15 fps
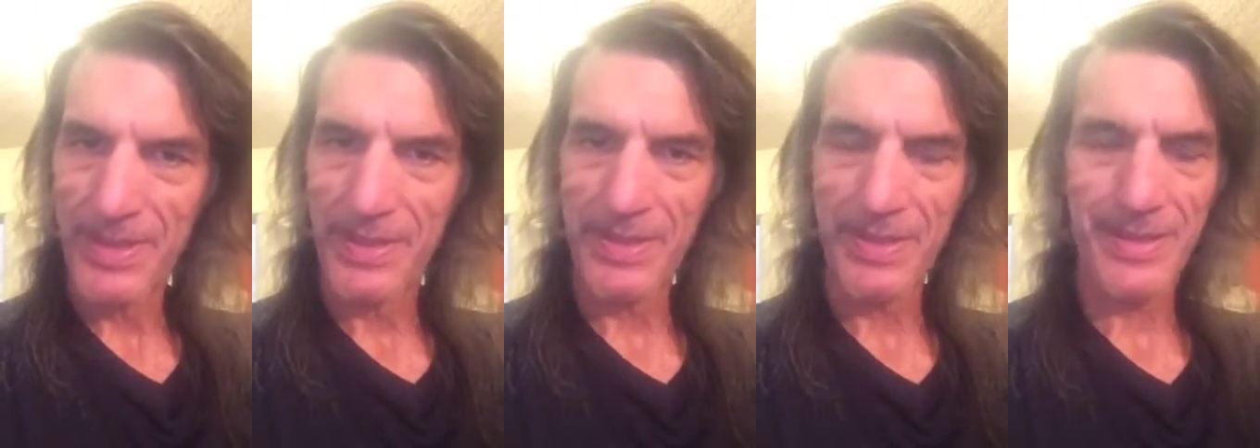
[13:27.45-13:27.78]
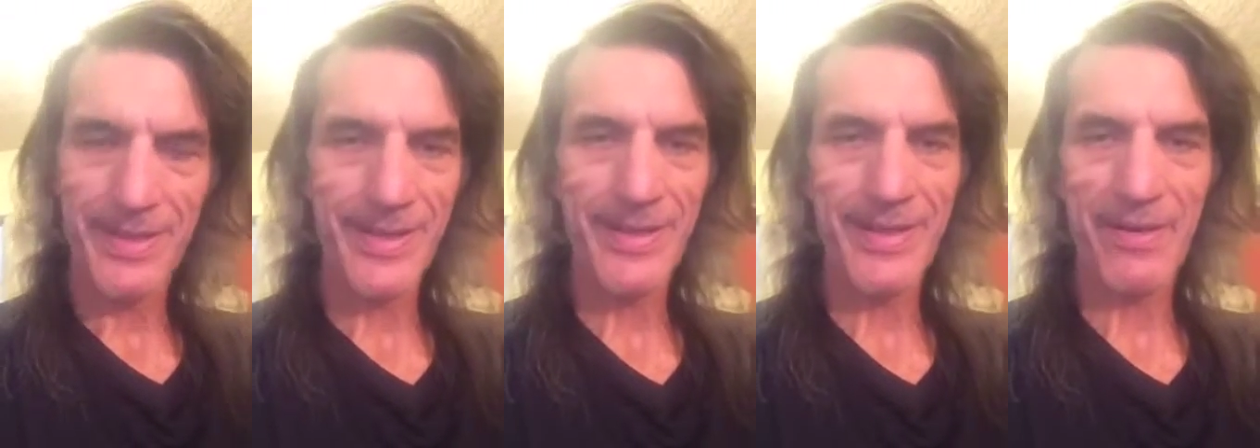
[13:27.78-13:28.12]
you can
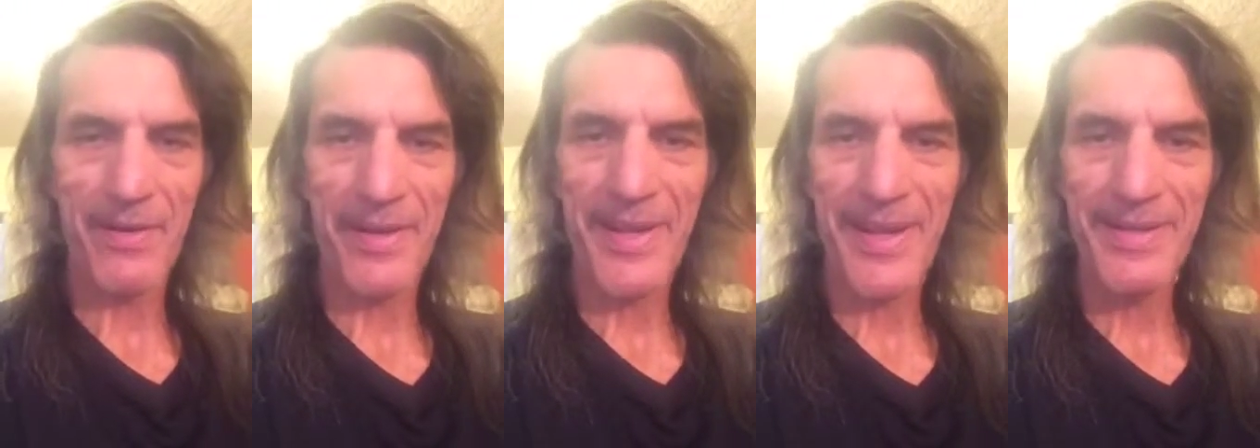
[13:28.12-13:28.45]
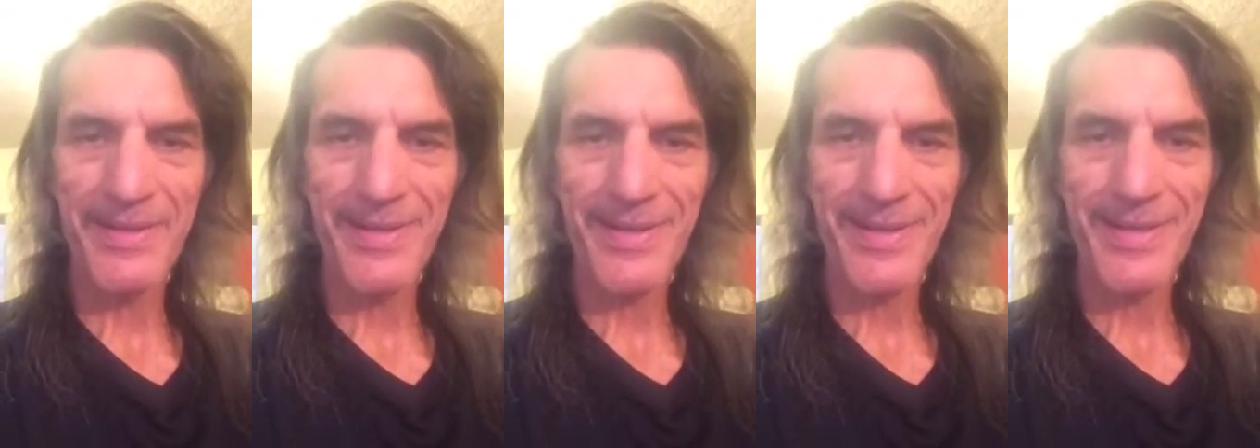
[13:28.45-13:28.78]
click on our
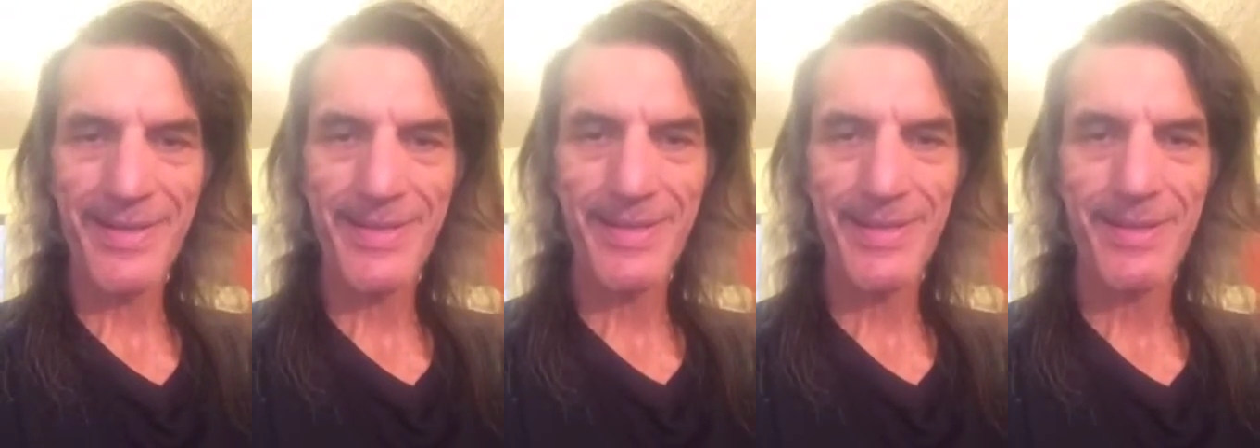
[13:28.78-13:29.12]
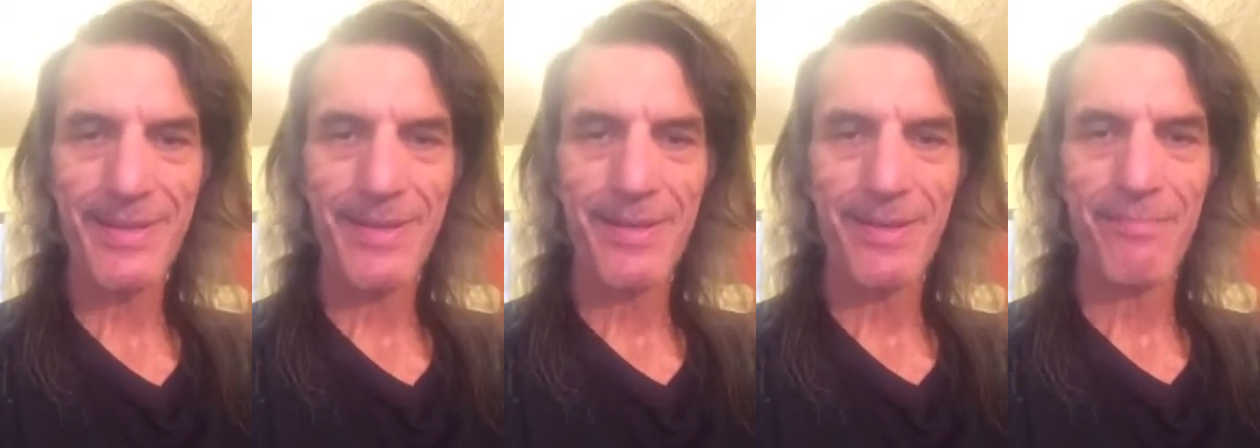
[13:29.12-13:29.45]
contact link,
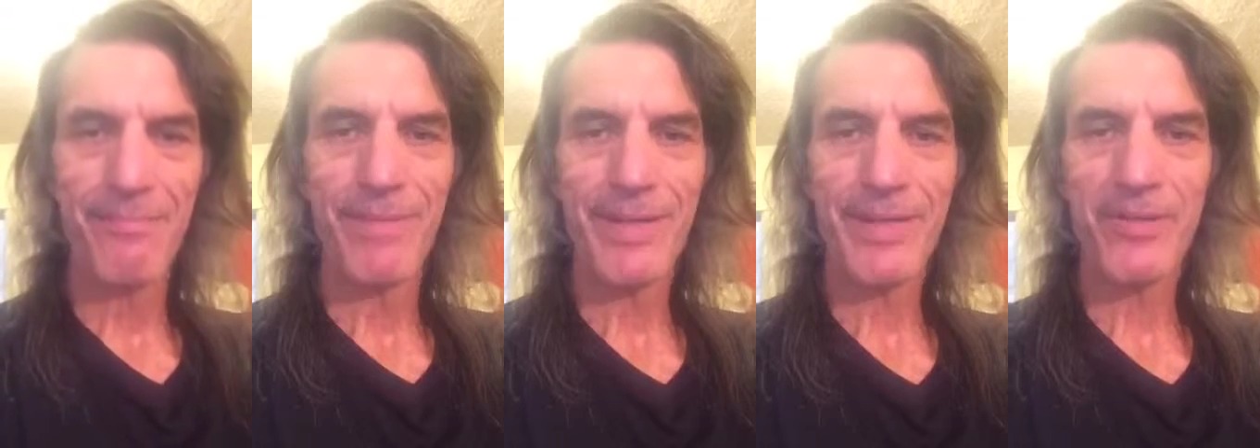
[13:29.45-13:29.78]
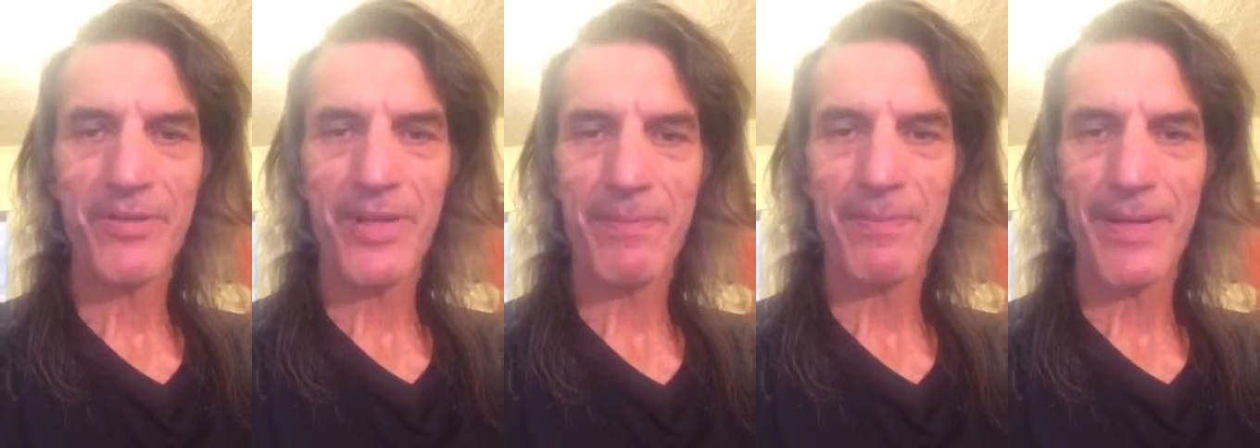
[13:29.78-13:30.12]
make the
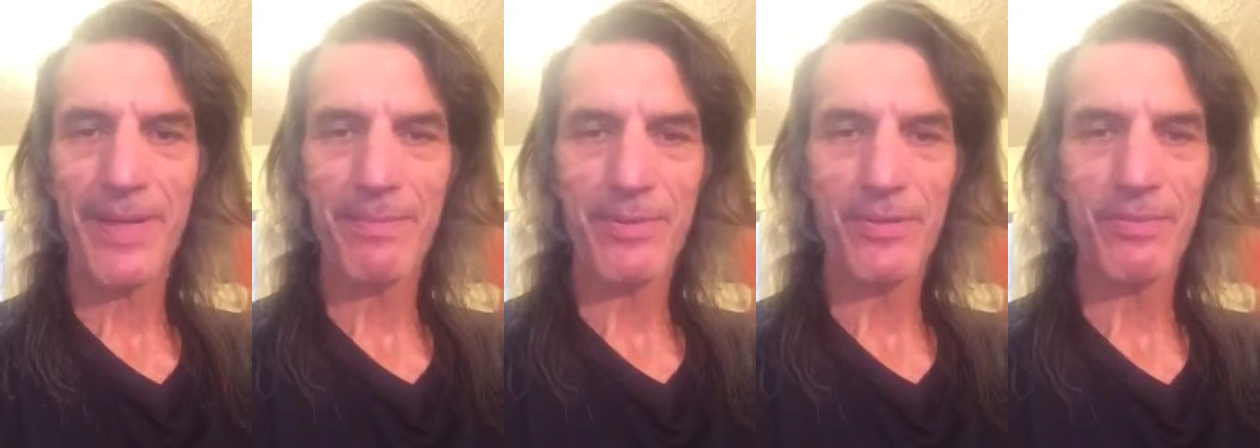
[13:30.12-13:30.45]
check payable